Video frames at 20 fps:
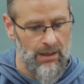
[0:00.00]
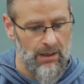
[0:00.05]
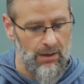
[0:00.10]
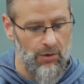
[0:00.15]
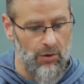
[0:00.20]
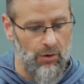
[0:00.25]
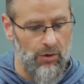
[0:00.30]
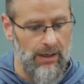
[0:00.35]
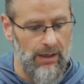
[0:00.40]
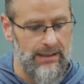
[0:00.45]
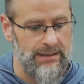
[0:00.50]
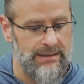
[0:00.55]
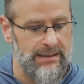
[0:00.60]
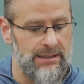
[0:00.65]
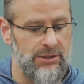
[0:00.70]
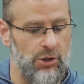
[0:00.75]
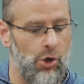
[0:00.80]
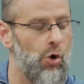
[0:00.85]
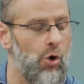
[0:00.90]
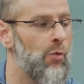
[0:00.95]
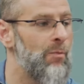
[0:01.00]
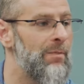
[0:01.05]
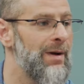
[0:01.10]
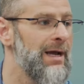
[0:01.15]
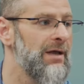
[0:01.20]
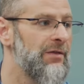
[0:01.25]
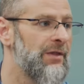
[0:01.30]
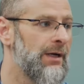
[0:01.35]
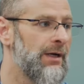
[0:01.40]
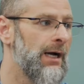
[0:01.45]
The Quran says,
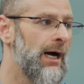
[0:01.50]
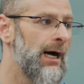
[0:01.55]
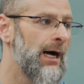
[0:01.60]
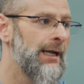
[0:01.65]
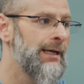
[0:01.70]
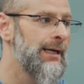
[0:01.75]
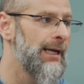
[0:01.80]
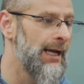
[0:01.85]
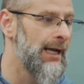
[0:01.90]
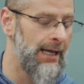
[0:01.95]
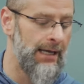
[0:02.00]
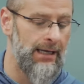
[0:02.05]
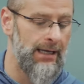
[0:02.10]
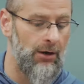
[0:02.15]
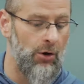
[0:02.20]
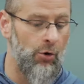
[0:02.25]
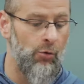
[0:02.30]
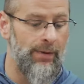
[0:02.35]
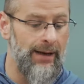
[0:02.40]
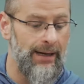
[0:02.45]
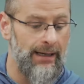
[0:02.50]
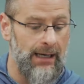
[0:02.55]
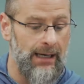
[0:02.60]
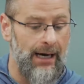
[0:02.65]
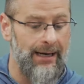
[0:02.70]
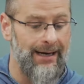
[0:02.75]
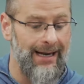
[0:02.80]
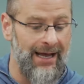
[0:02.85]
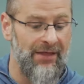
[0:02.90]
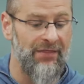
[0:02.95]
obey
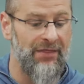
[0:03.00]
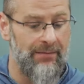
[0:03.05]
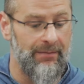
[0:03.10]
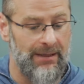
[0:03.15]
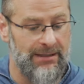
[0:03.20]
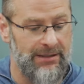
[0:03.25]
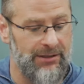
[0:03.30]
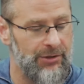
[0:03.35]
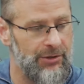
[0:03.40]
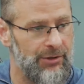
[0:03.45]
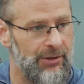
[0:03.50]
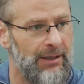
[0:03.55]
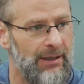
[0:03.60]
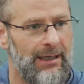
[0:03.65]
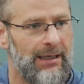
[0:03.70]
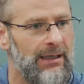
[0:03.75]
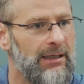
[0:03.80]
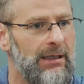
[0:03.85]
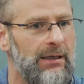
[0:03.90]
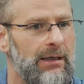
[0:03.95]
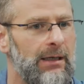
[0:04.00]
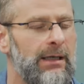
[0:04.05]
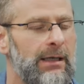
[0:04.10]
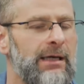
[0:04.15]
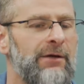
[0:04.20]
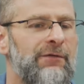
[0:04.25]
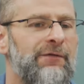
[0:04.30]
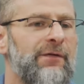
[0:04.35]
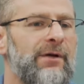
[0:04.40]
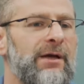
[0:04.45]
God and the messenger.
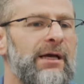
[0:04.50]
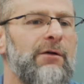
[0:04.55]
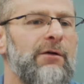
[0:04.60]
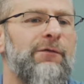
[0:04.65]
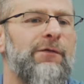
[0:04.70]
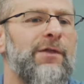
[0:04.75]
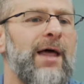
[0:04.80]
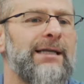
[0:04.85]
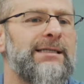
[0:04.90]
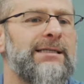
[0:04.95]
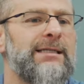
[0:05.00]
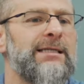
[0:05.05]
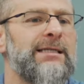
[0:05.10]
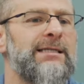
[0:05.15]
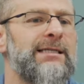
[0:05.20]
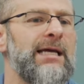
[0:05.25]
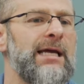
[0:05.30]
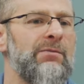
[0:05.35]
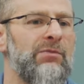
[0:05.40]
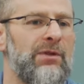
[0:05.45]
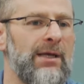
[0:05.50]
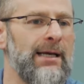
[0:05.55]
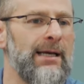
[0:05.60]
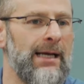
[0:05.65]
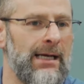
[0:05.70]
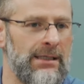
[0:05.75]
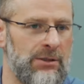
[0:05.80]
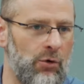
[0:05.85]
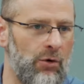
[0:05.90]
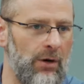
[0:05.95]
If that's the same thing
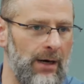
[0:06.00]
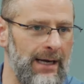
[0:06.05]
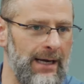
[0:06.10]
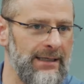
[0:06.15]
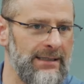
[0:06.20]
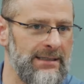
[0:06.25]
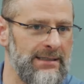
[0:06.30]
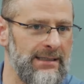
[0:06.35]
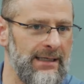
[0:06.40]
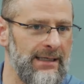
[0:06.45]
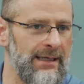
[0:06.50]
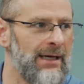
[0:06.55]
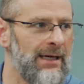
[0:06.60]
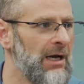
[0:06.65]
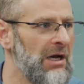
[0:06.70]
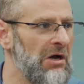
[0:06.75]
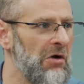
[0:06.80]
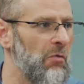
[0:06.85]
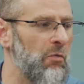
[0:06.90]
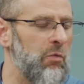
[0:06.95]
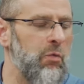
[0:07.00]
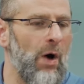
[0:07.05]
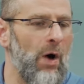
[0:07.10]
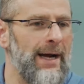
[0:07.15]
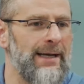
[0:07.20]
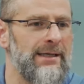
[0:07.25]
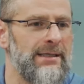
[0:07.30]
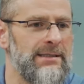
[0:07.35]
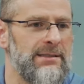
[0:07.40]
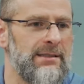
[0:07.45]
as Quranists say,
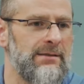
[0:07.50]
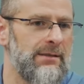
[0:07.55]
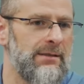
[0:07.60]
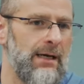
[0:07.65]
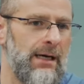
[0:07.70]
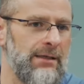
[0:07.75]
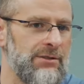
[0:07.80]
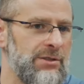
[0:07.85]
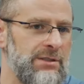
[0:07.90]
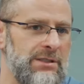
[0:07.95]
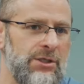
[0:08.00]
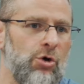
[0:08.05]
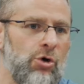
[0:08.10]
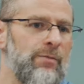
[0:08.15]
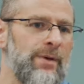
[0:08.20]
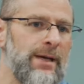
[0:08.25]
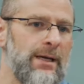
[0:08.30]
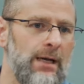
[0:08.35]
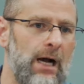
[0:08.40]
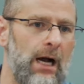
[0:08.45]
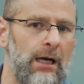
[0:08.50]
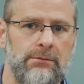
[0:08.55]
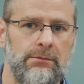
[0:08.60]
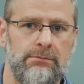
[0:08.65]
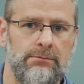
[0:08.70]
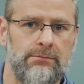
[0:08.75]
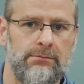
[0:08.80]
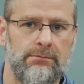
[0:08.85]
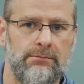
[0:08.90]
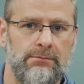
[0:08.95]
why doesn't God just say obey God?
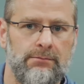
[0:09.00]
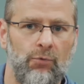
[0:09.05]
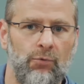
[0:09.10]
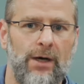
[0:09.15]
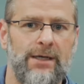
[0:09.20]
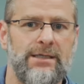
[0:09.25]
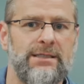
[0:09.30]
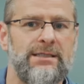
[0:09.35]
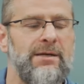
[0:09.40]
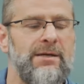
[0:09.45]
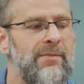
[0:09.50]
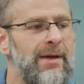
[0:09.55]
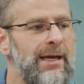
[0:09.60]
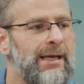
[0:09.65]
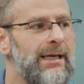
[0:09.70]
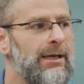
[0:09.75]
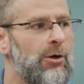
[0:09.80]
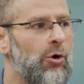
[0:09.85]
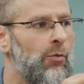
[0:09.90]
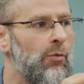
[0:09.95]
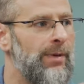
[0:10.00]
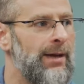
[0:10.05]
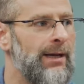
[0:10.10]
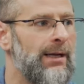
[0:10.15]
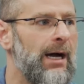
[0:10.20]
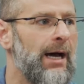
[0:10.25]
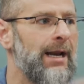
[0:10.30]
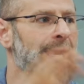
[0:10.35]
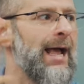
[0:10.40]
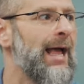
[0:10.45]
Why does he make it obey
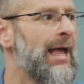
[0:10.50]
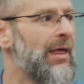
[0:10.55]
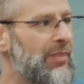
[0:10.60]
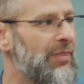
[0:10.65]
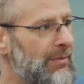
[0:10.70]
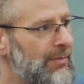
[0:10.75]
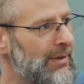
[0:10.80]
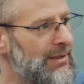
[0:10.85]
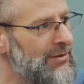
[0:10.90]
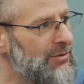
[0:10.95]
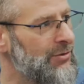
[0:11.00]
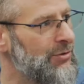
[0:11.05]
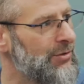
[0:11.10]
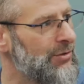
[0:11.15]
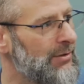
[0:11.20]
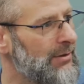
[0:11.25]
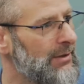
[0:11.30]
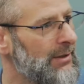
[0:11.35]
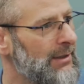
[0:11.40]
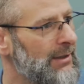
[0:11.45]
God and the messenger?